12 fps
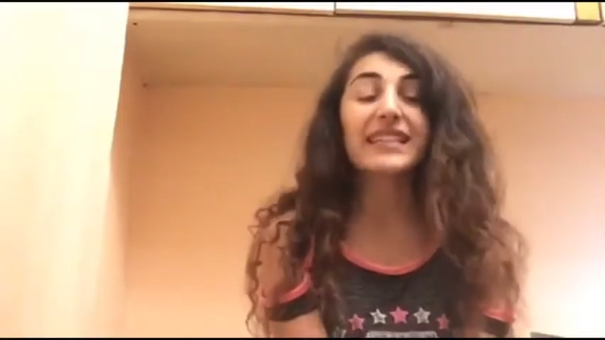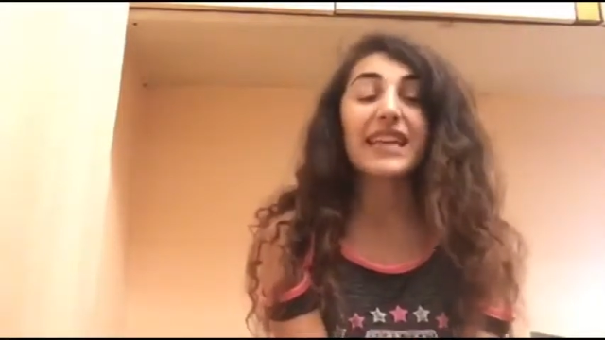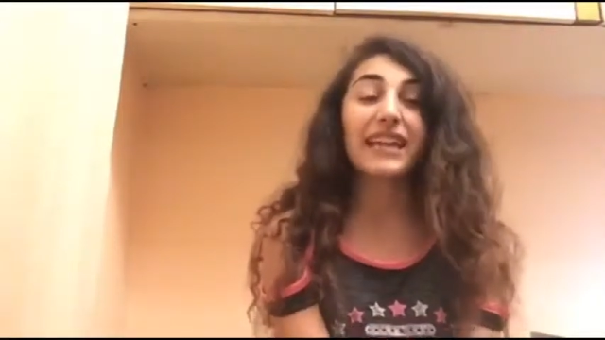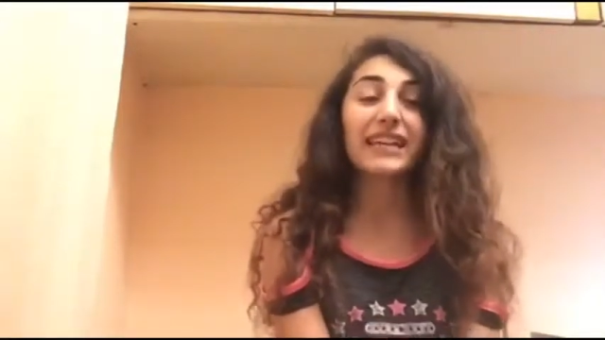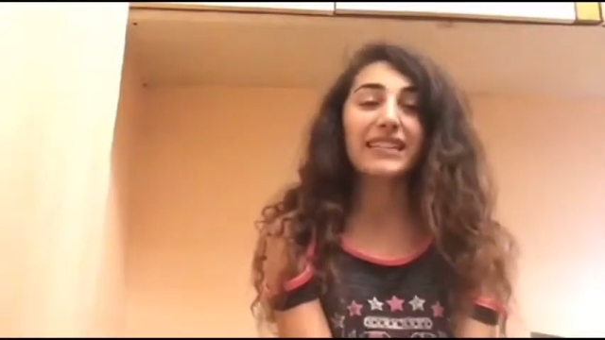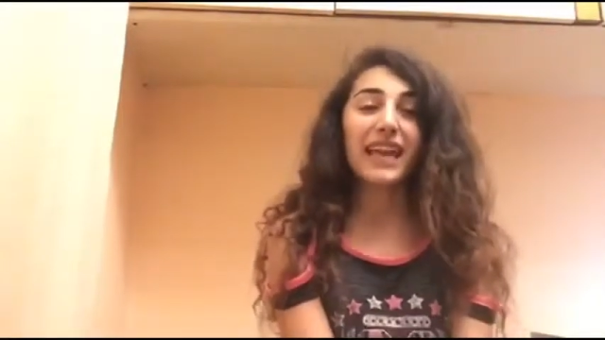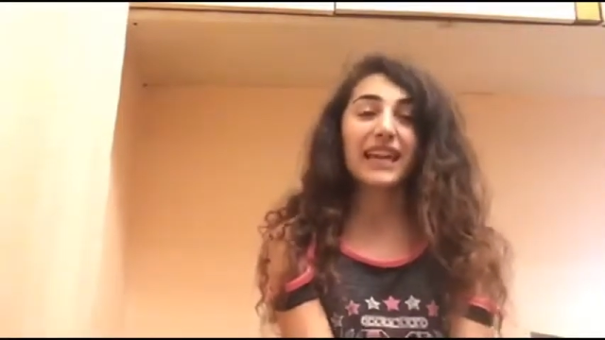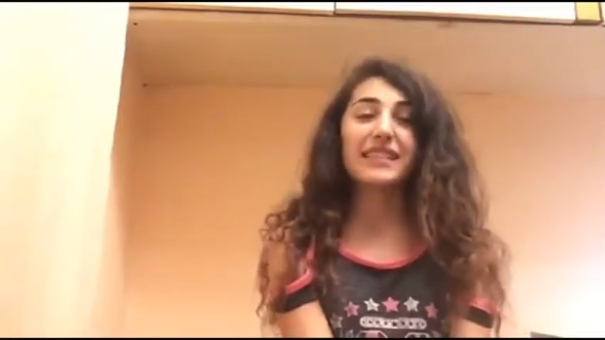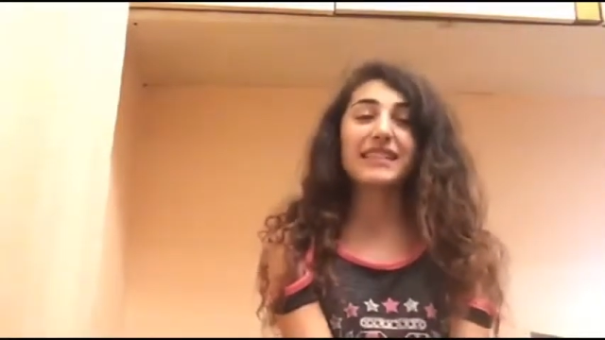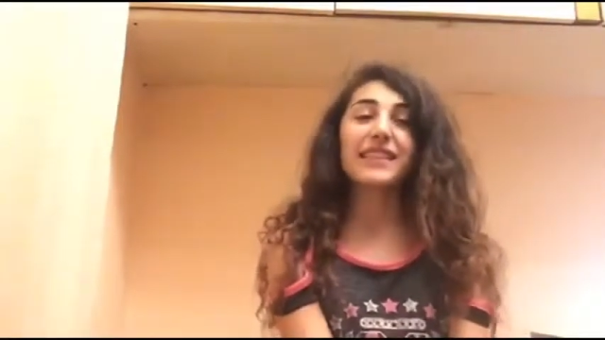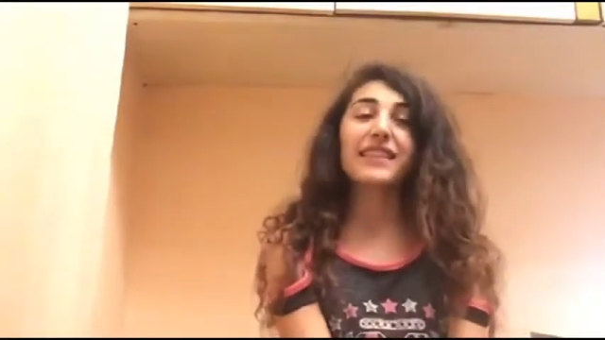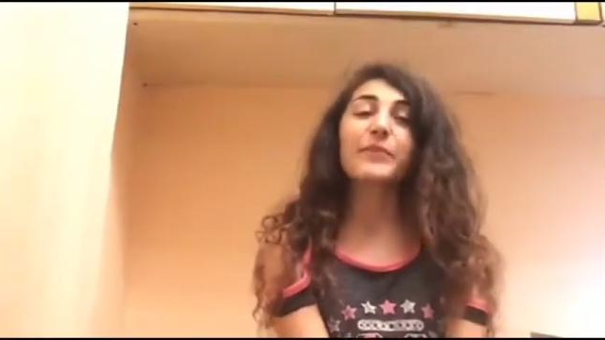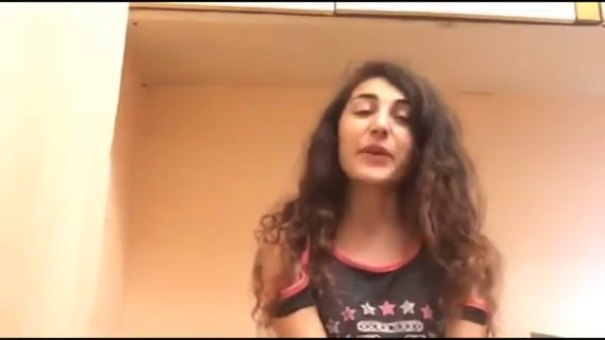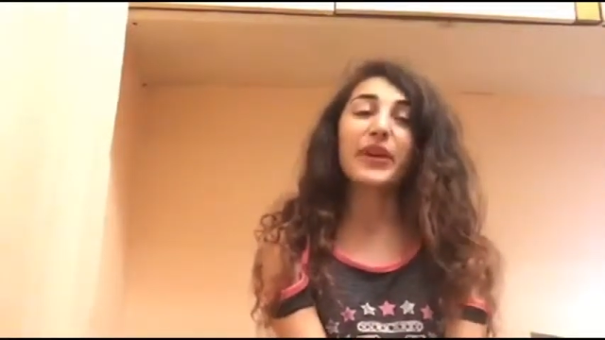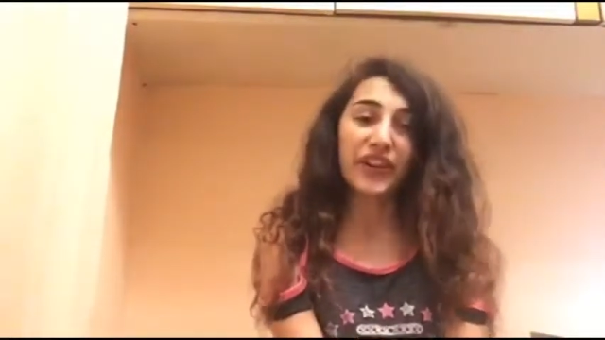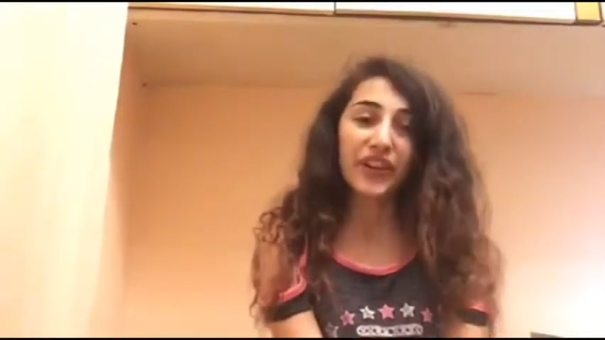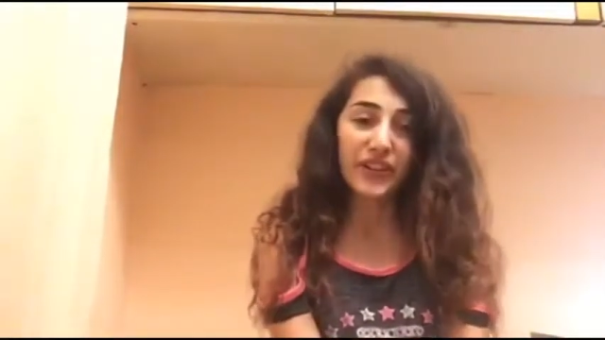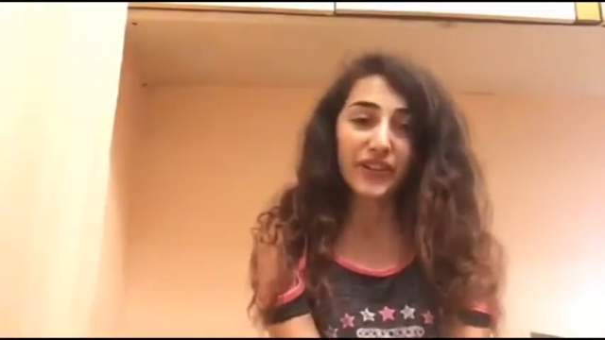data science in the
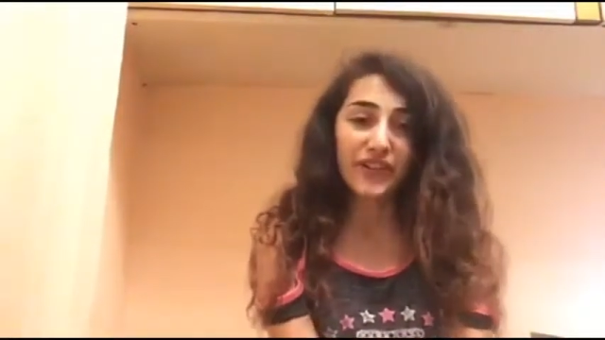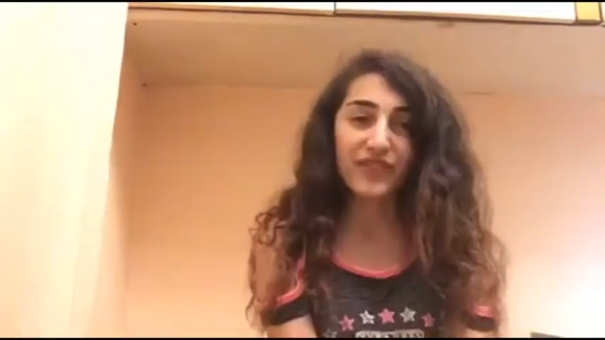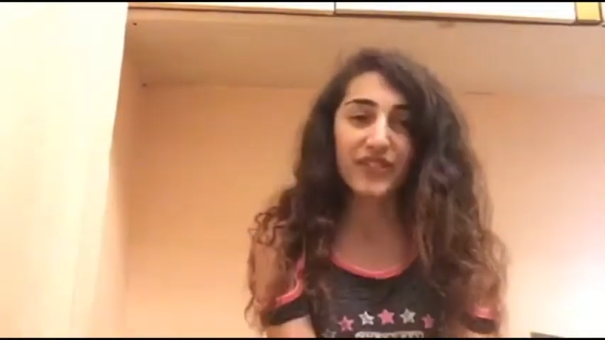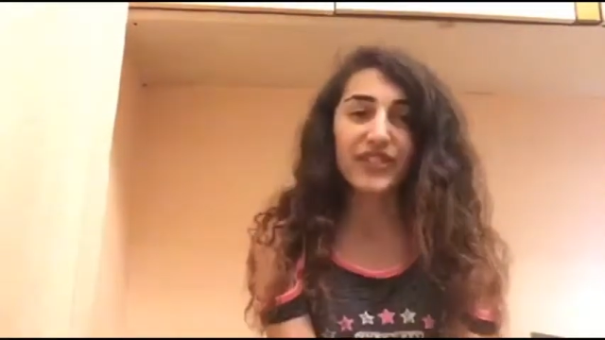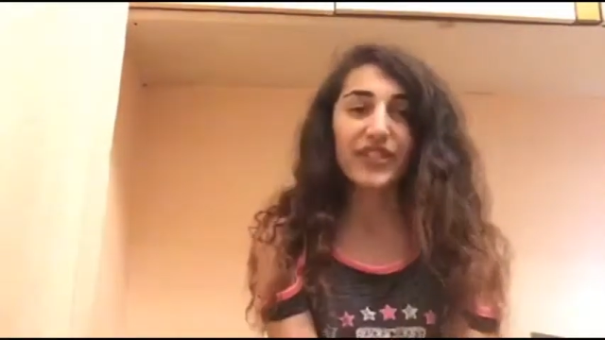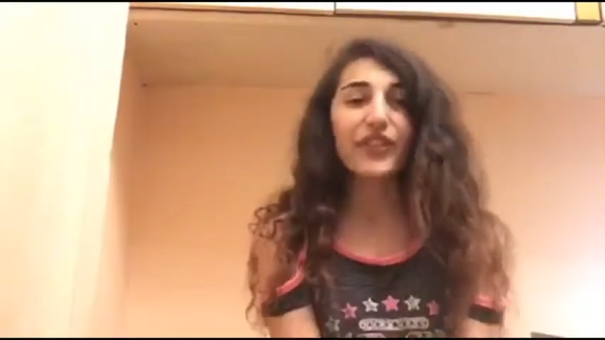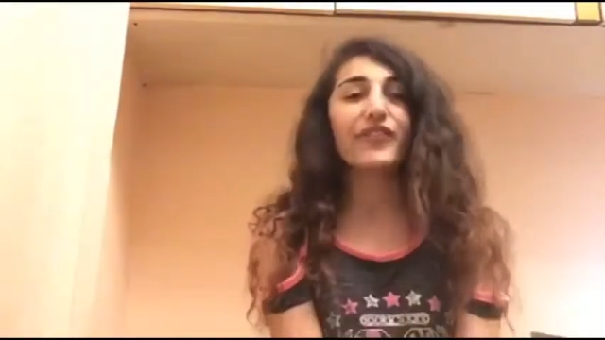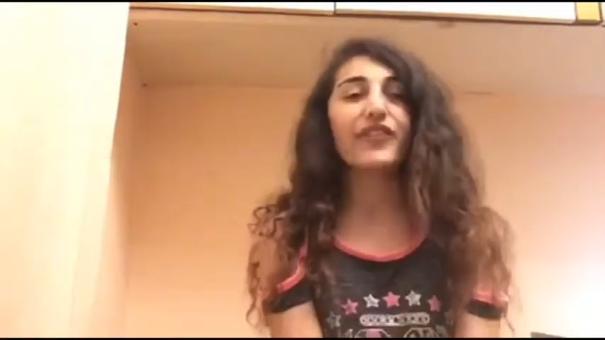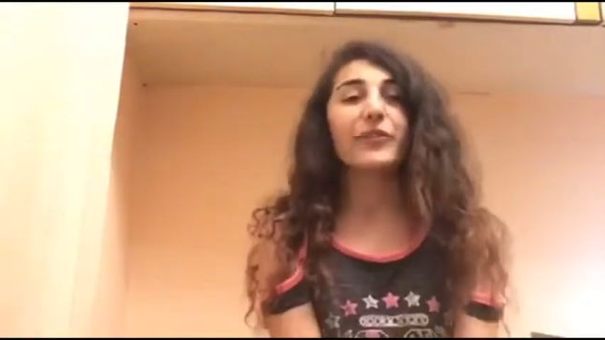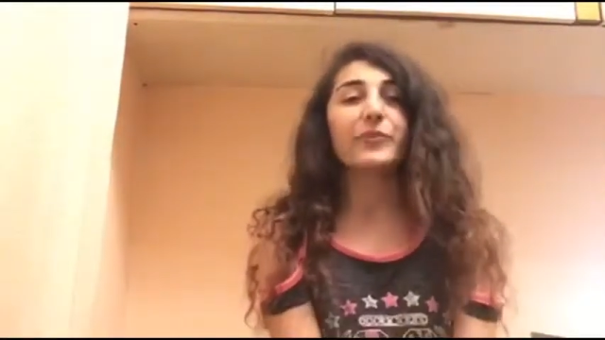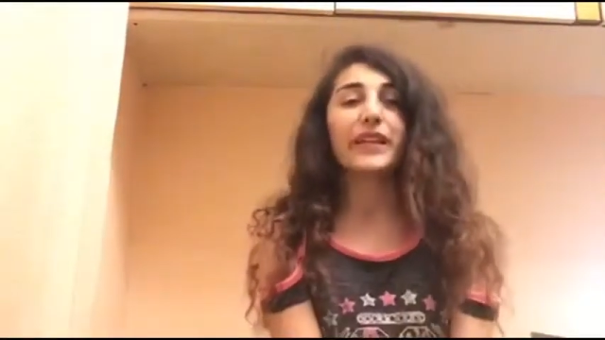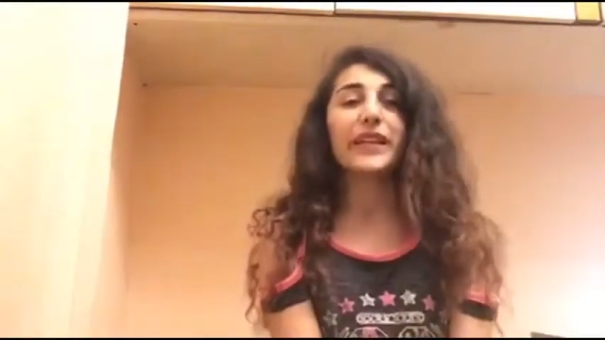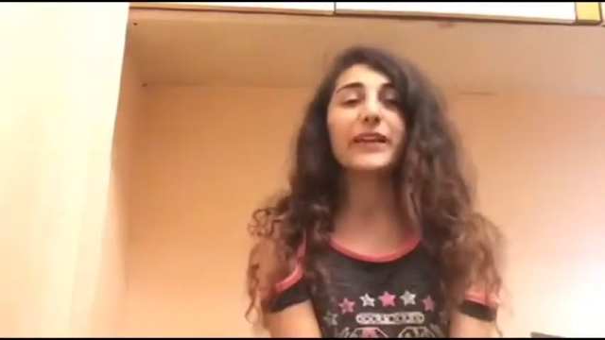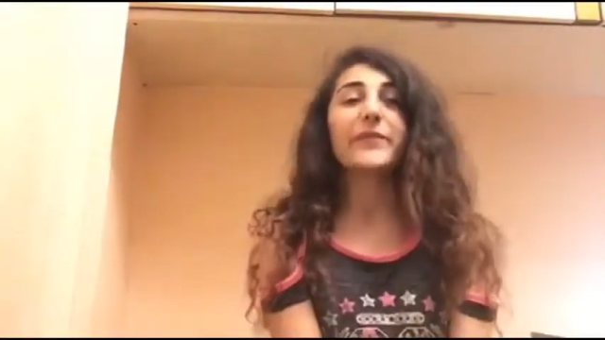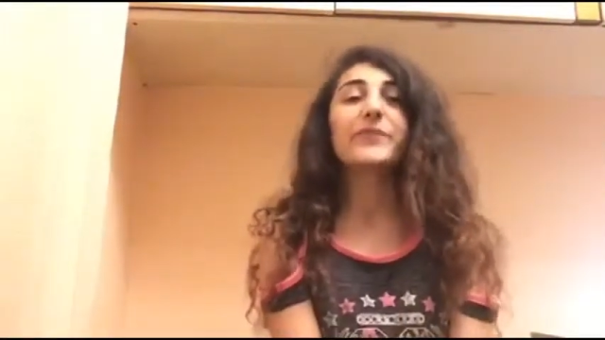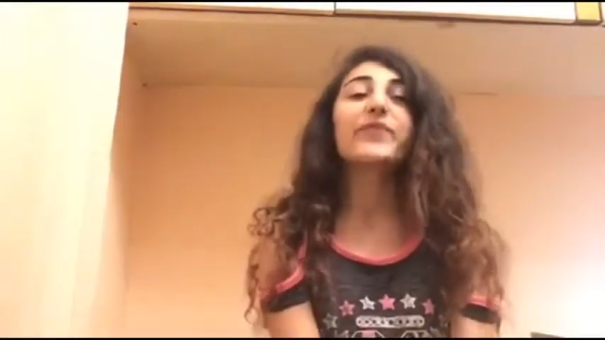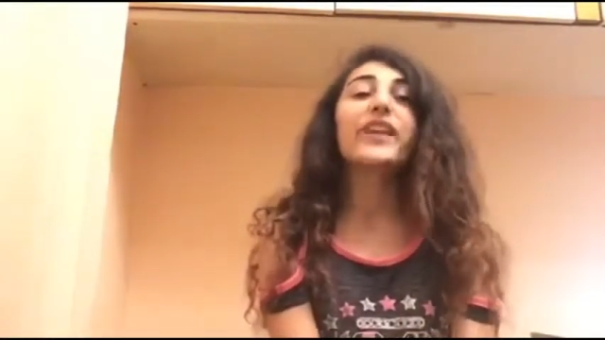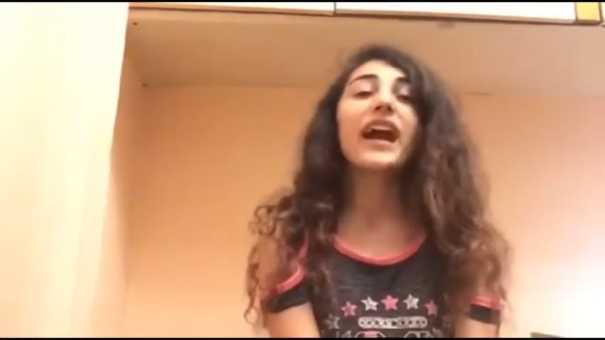American University of Armenia.